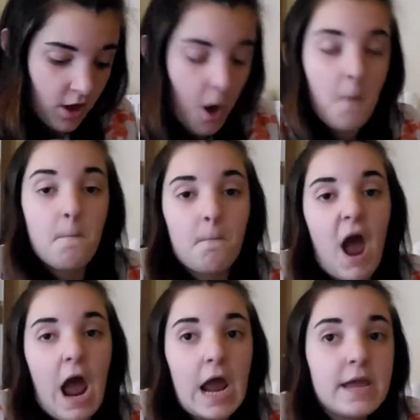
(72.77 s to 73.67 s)
Um,
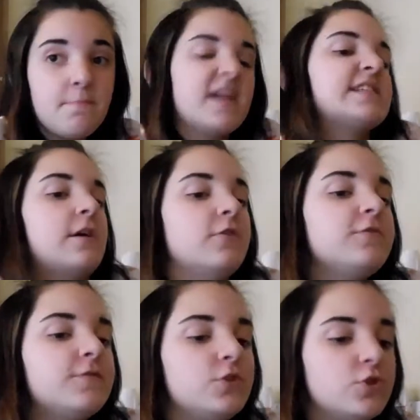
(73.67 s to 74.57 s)
I
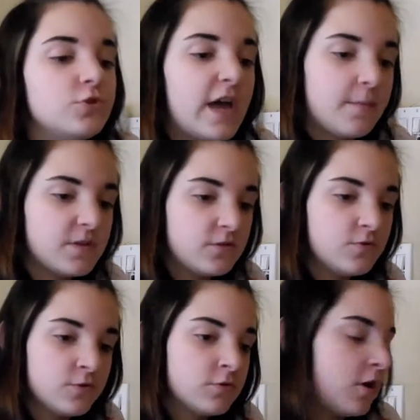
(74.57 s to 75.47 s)
myself do am a
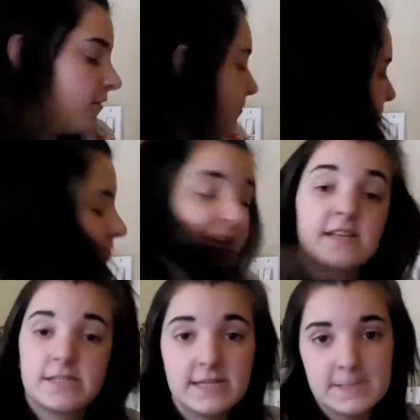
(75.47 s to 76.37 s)
user of
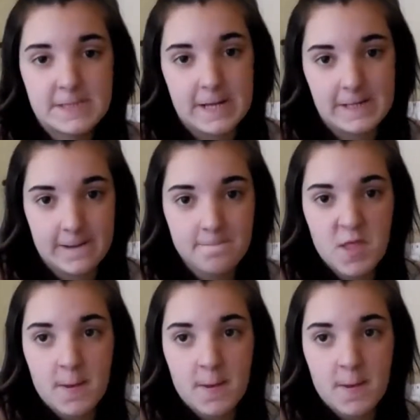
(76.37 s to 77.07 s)
profanity, sadly,